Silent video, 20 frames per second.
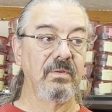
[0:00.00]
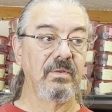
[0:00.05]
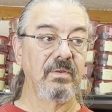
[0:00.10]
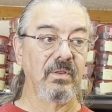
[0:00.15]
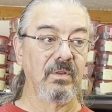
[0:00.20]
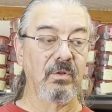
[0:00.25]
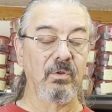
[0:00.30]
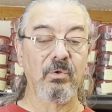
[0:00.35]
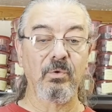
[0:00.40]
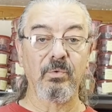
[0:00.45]

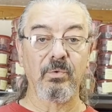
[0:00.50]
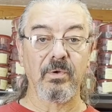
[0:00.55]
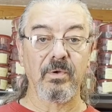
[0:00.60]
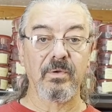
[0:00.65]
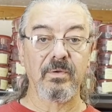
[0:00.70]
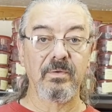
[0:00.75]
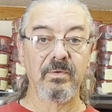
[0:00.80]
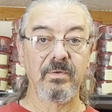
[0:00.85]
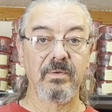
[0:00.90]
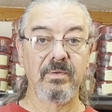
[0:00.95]
the
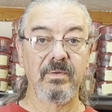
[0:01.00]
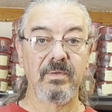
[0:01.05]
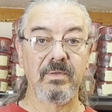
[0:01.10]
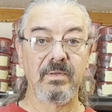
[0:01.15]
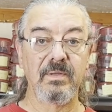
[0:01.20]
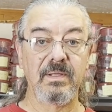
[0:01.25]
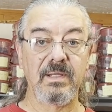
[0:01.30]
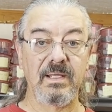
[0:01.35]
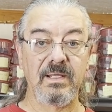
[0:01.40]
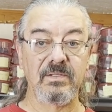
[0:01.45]
lure
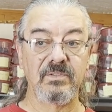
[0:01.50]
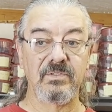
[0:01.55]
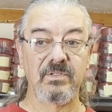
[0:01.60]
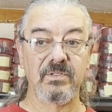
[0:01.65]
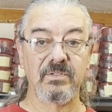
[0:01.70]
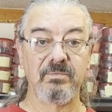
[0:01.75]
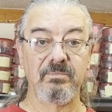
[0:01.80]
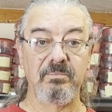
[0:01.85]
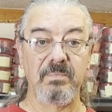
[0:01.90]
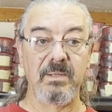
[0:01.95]
is
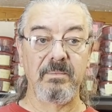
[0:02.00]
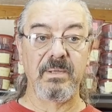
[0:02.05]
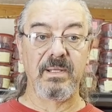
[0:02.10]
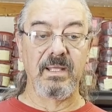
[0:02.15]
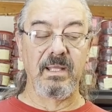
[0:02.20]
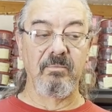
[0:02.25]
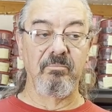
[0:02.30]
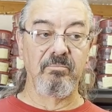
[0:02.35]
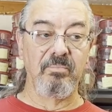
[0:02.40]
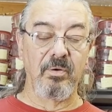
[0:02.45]
just
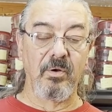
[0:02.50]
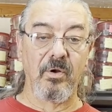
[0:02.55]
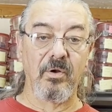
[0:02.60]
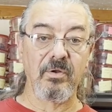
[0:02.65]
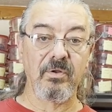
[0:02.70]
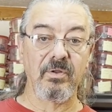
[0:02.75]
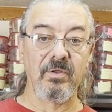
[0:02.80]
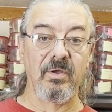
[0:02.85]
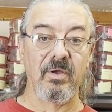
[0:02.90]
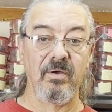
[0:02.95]
mimicking
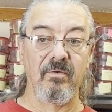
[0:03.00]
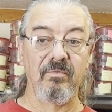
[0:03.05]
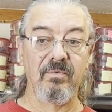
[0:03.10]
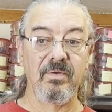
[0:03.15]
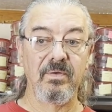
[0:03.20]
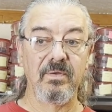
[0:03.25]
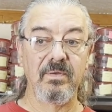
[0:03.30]
part of